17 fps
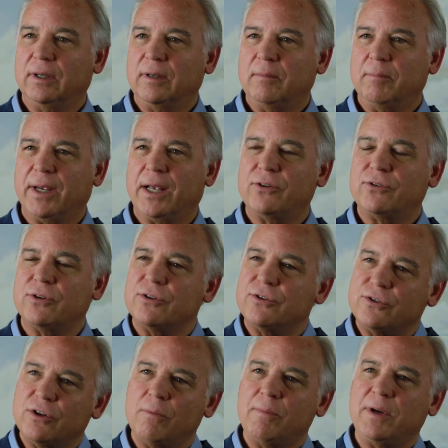Because
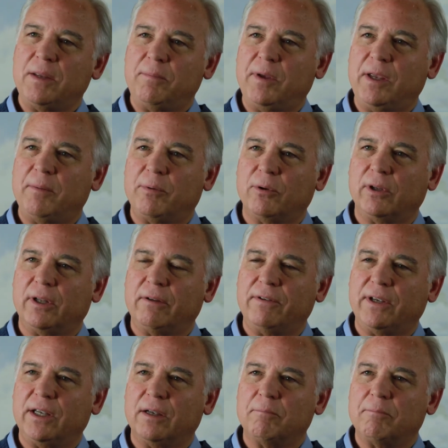there's so many people
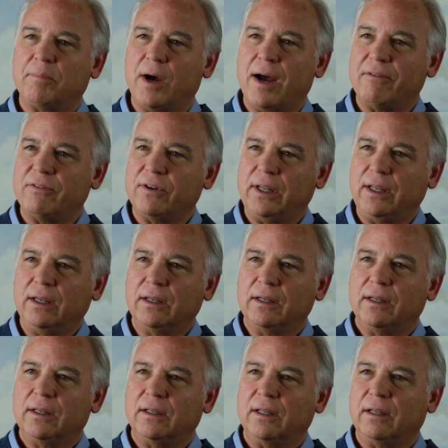living in poverty,
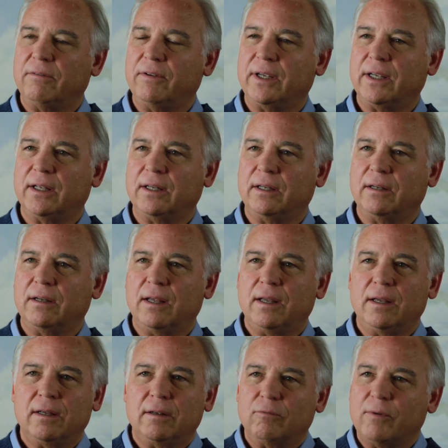living in
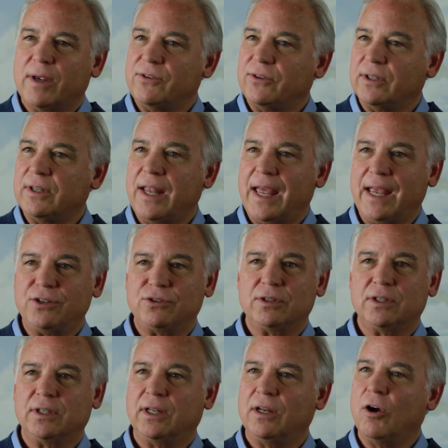
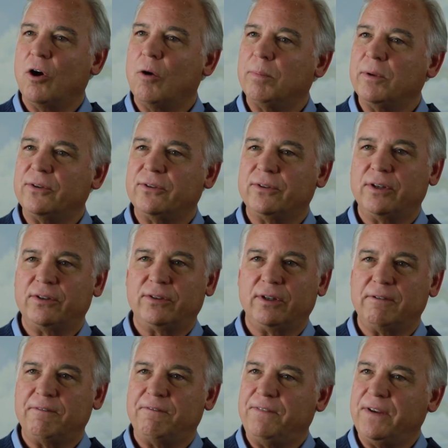resignation and hopelessness
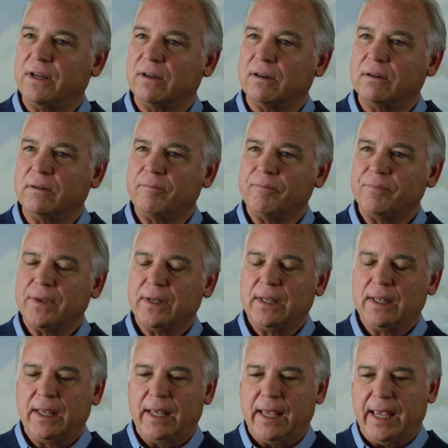and fear.
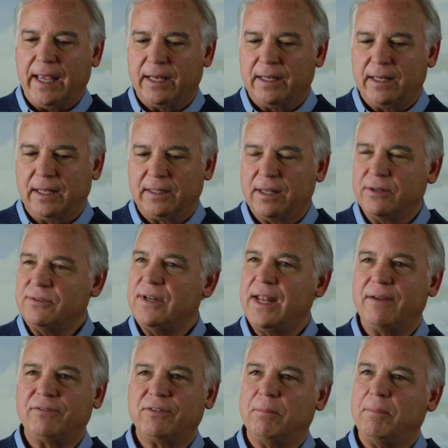And it doesn't
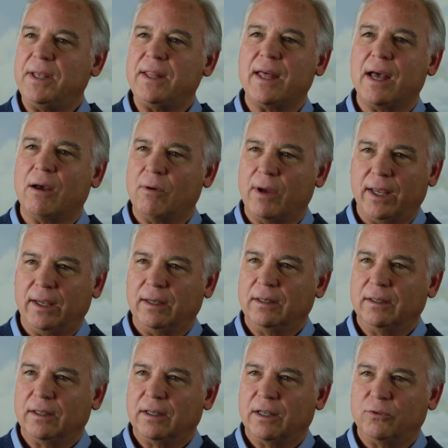have to be that way,
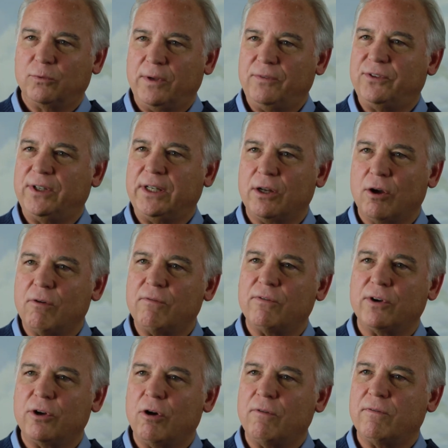because we've seen
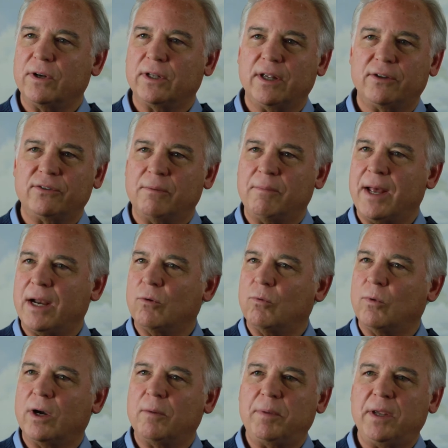over and over, it doesn't matter
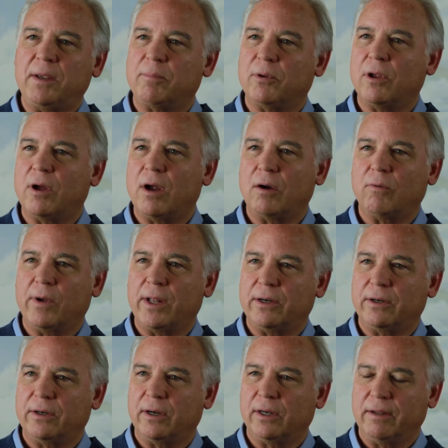where people are,
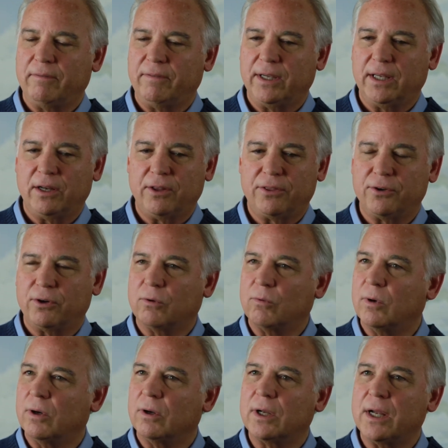whether they're living in a third
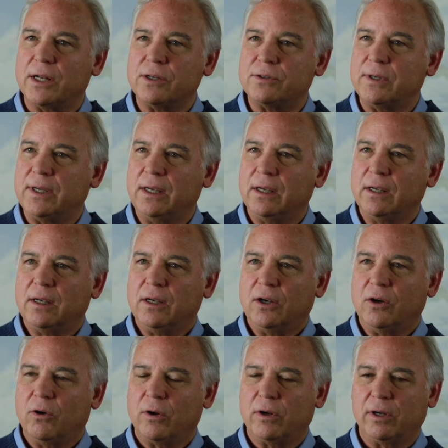world country
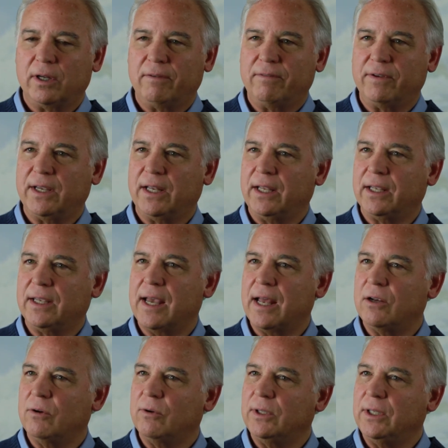or they're living in a
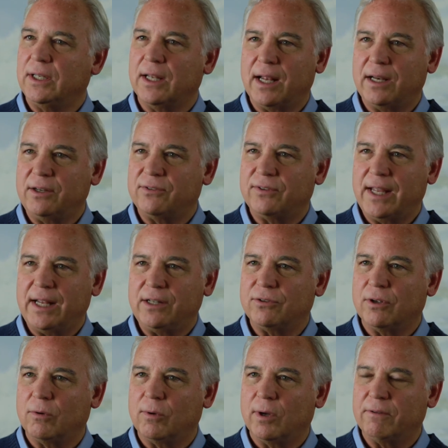ghetto in the United States
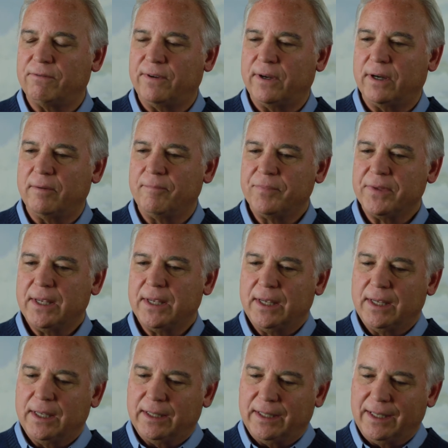on welfare,
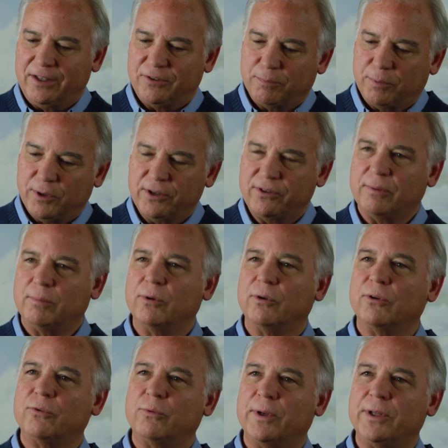these
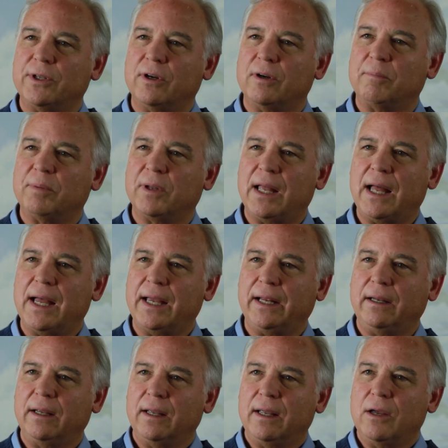principles, when they're
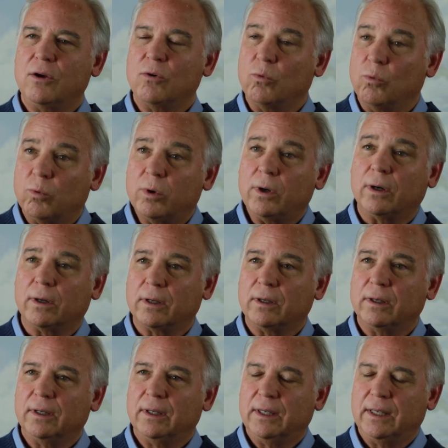applied, work.
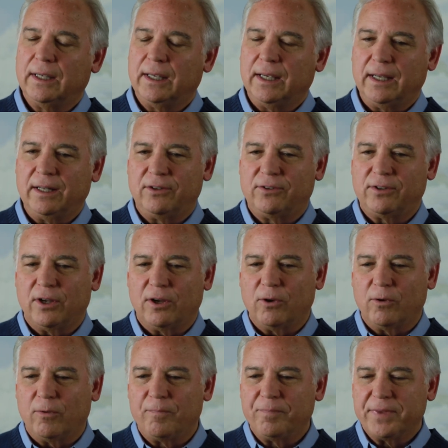And
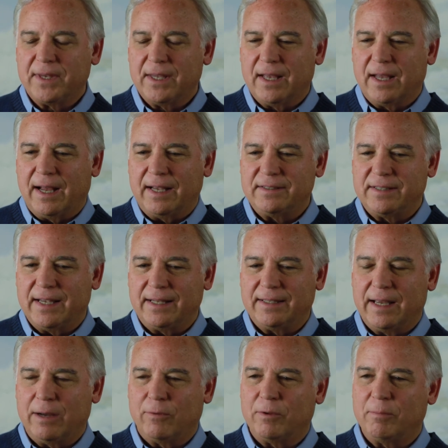so I sat
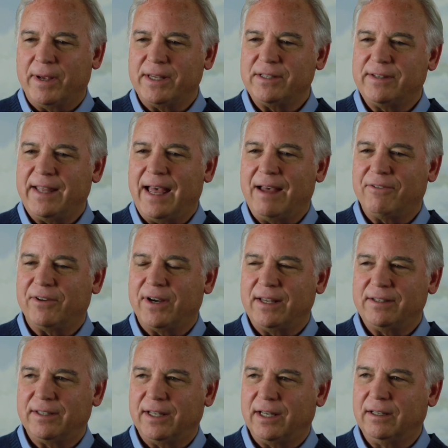down with my staff and
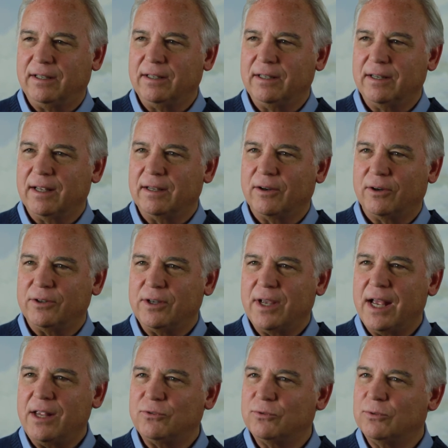I said, "Are you
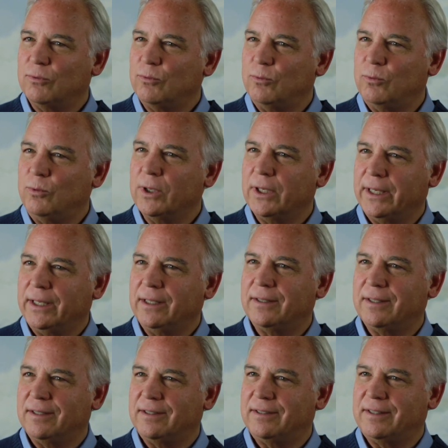guys willing
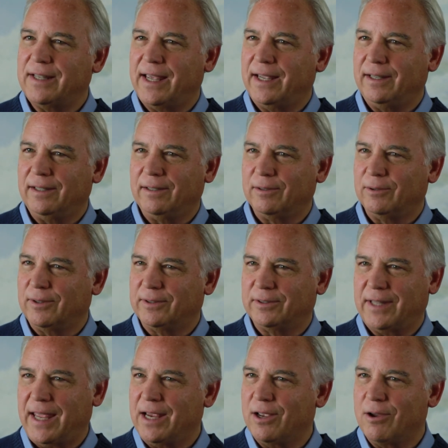to
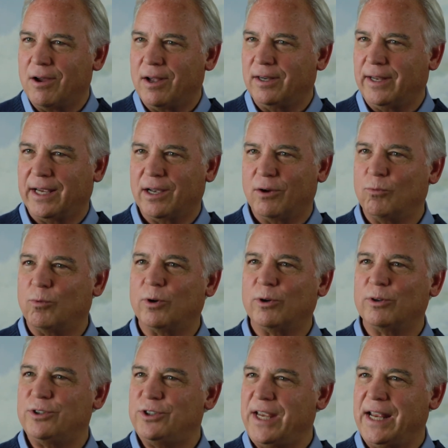take on like a
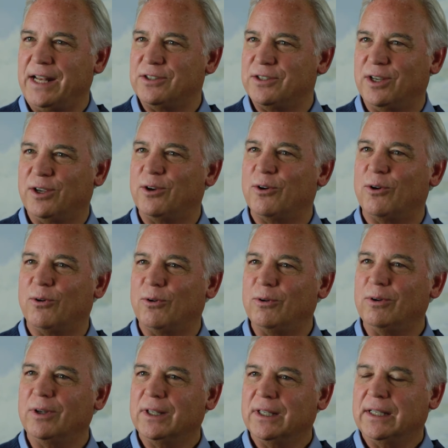world-changing goal